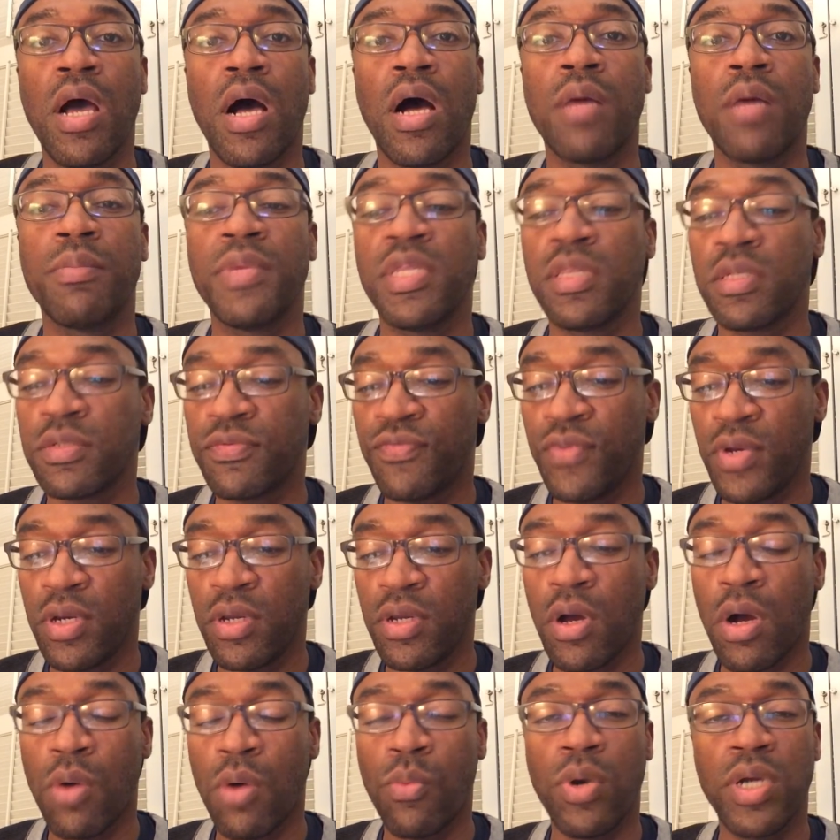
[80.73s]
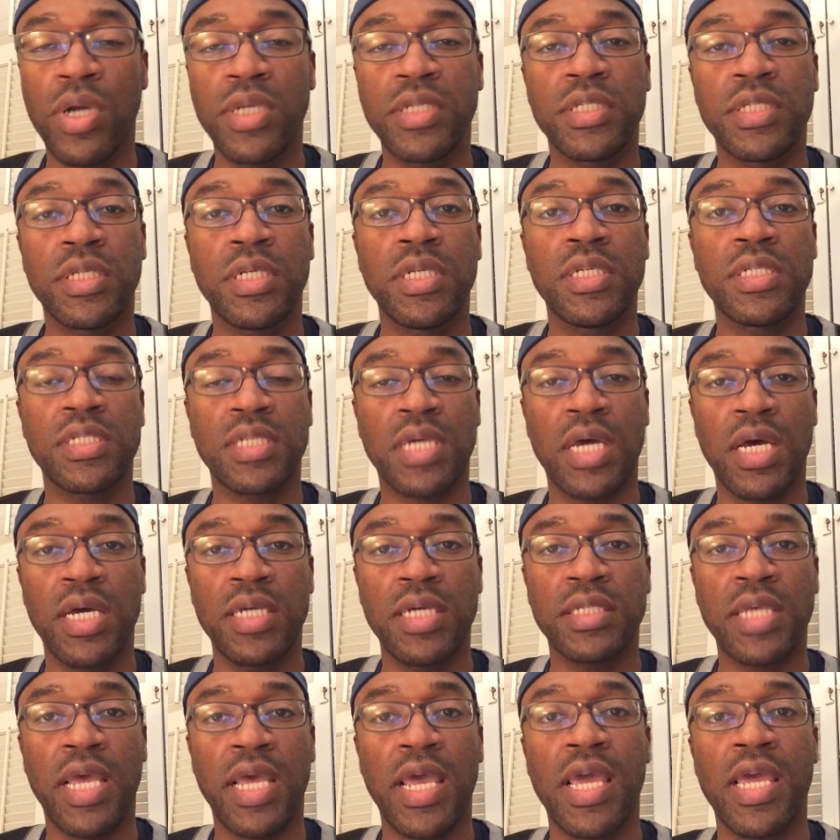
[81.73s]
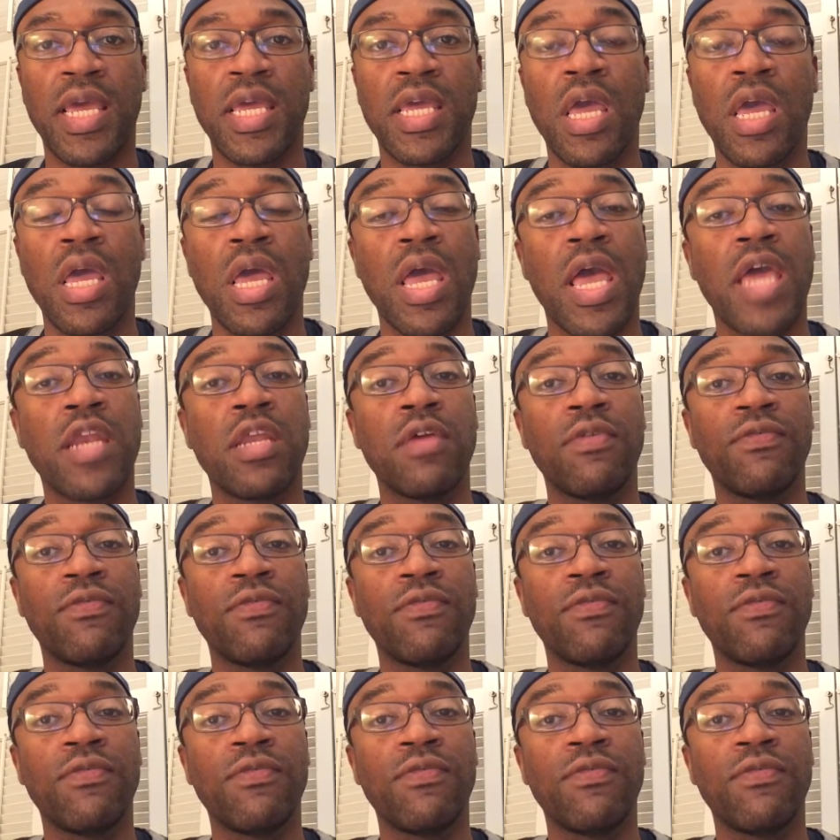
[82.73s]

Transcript: Um, in this video, I want to discuss a an,